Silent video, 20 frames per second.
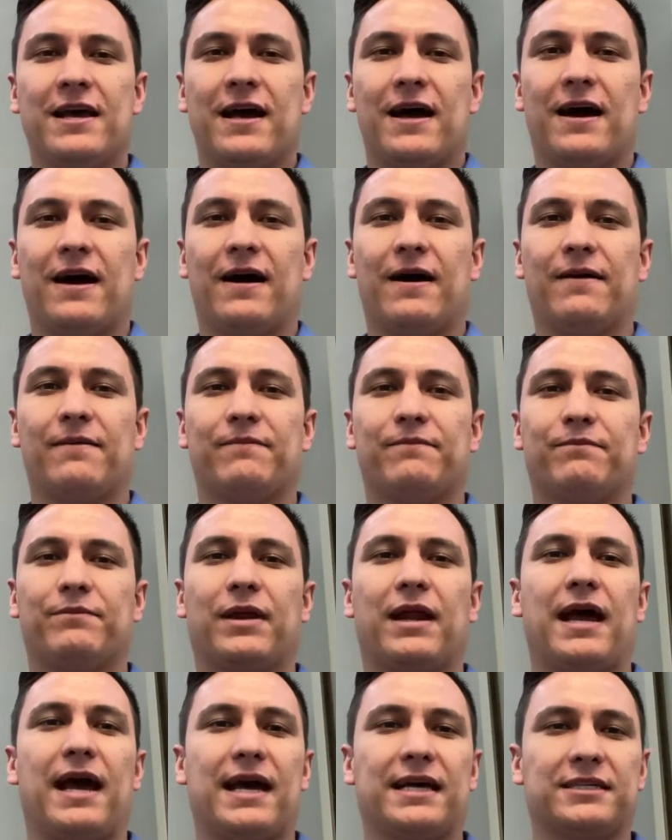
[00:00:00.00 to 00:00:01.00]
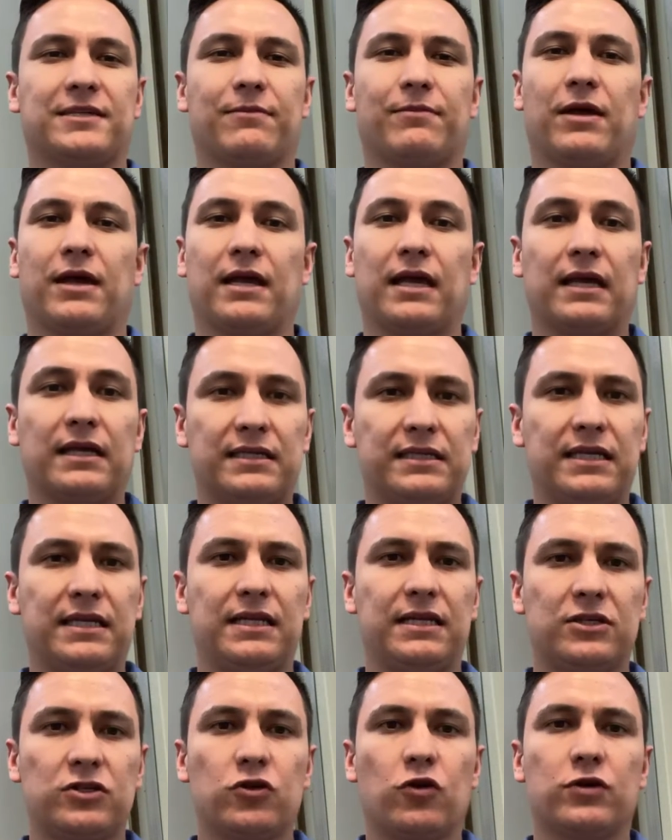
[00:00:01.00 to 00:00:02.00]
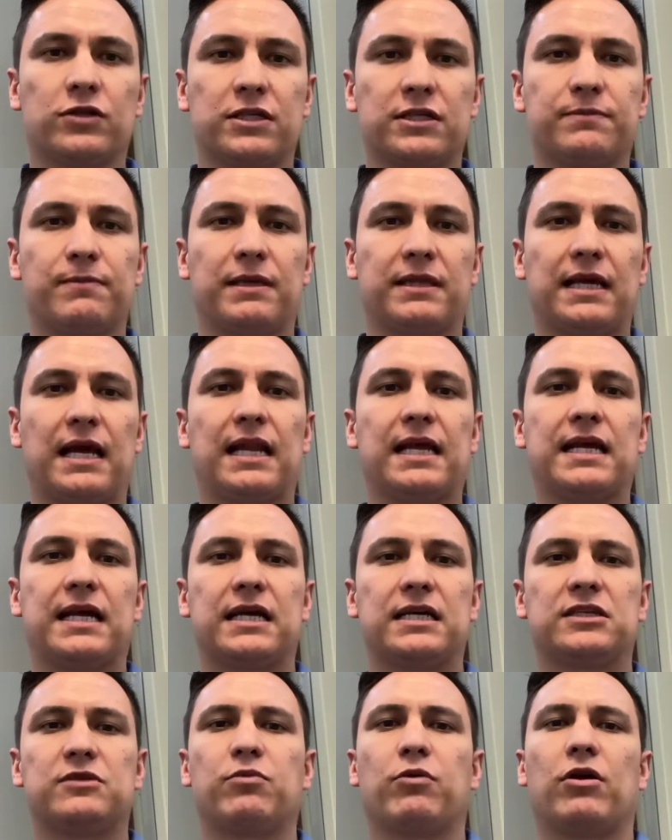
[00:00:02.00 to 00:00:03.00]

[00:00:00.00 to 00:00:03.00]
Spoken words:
But I ask them like, ¿tienes cosas metálicas?